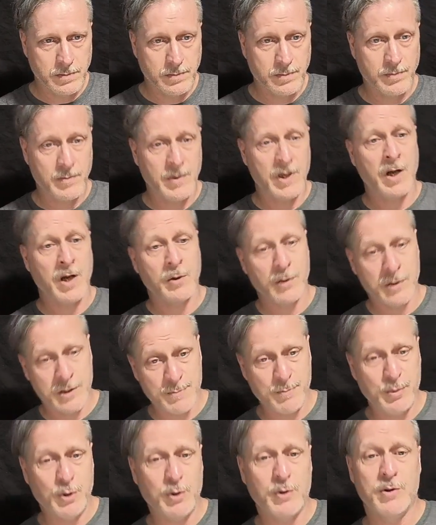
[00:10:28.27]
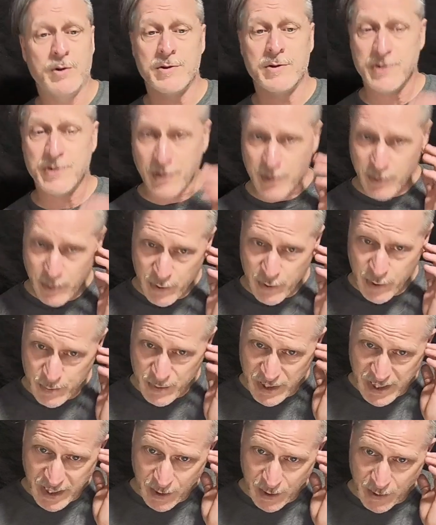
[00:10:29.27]
Our explorers are going to be
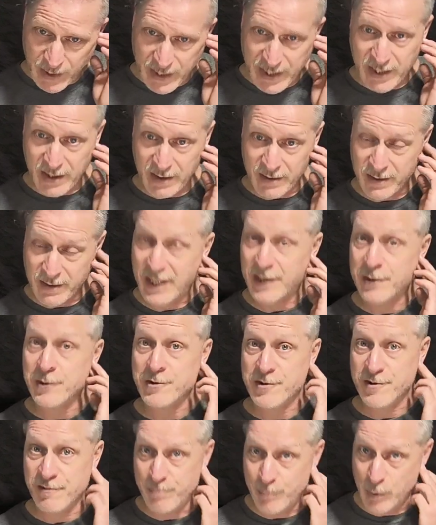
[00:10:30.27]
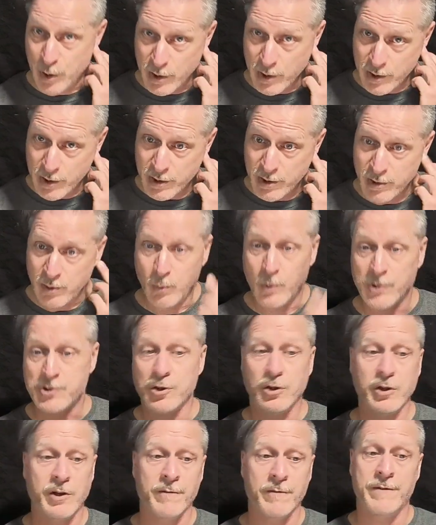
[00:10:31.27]
carrying letters of marque, which
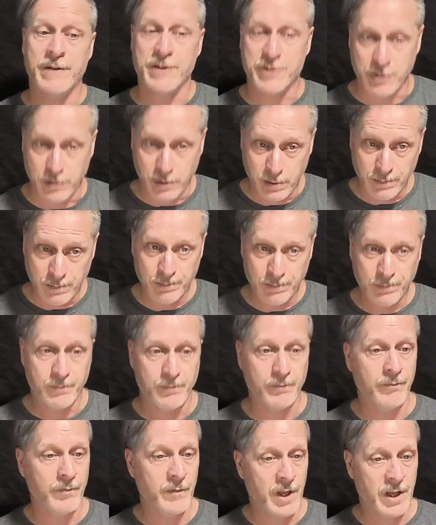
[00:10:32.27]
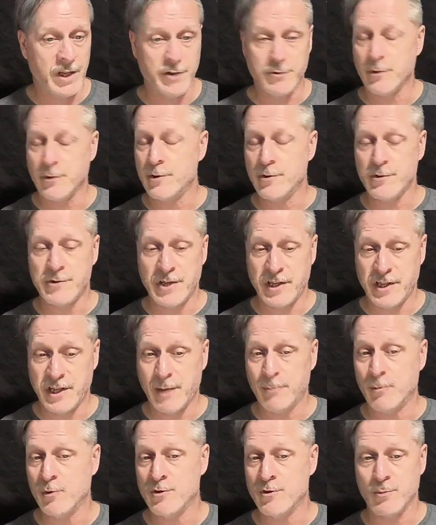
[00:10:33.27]
look official, introducing them
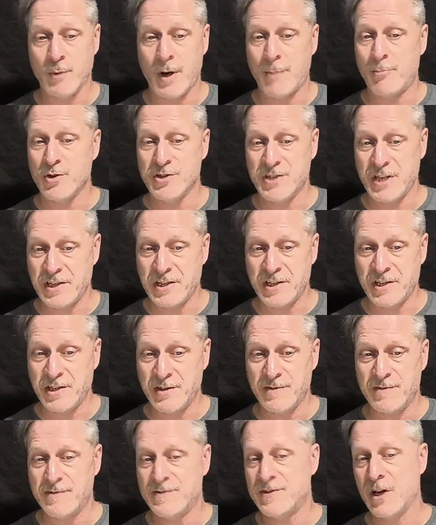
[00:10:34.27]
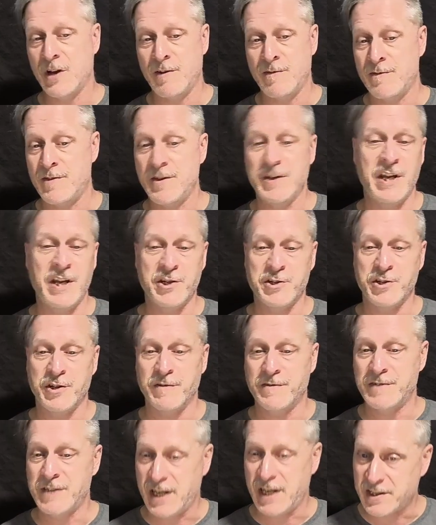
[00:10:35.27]
as representatives of the nation of
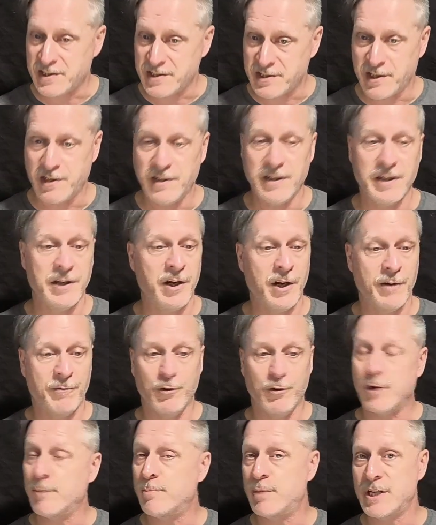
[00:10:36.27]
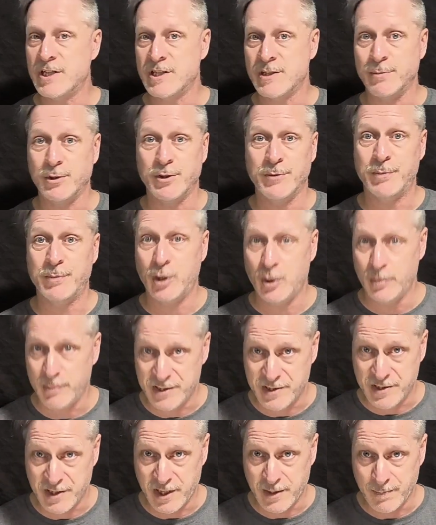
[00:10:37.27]
Texta and offering peaceable
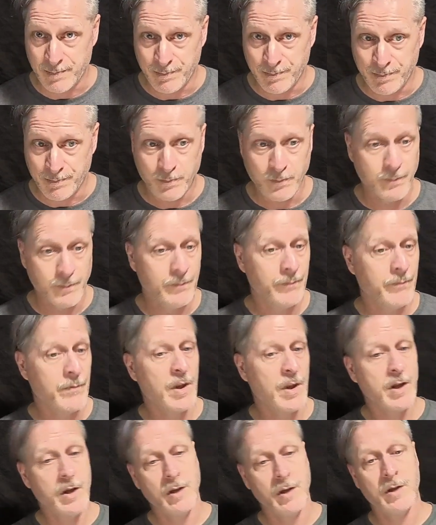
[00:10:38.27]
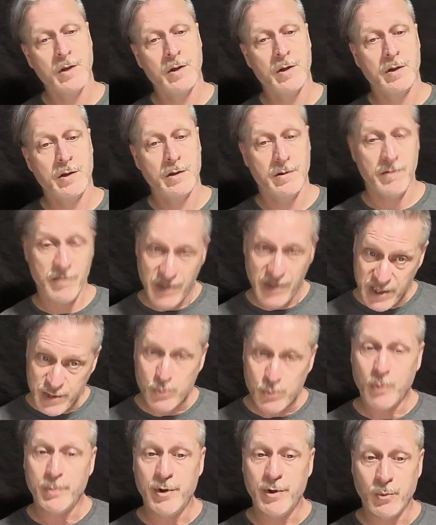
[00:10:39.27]
diplomacy. This
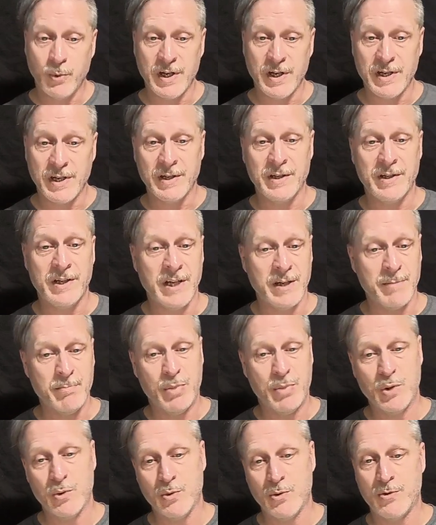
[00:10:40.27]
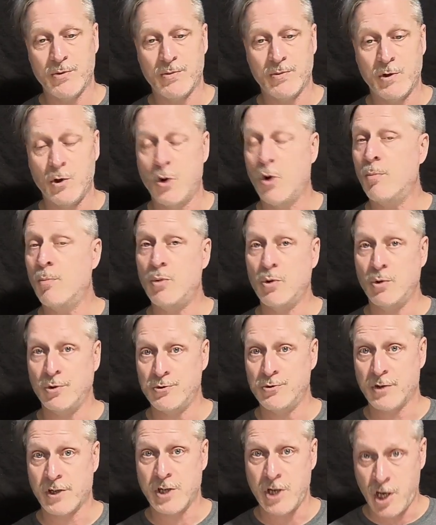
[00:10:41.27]
will be written in both Kobold
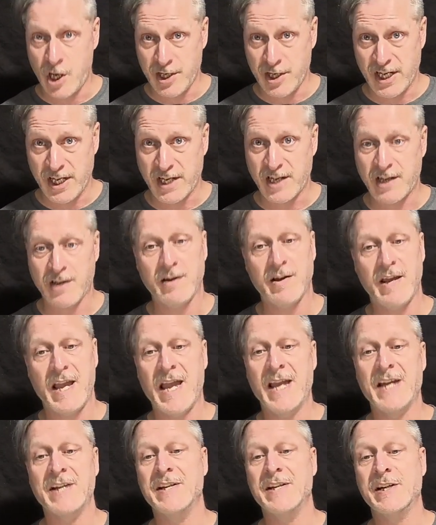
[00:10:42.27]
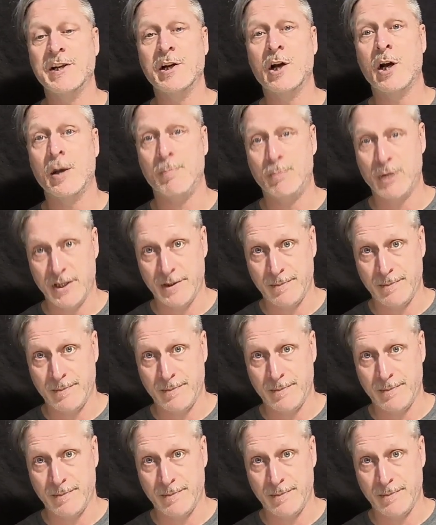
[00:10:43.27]
Draconic and in Goblin.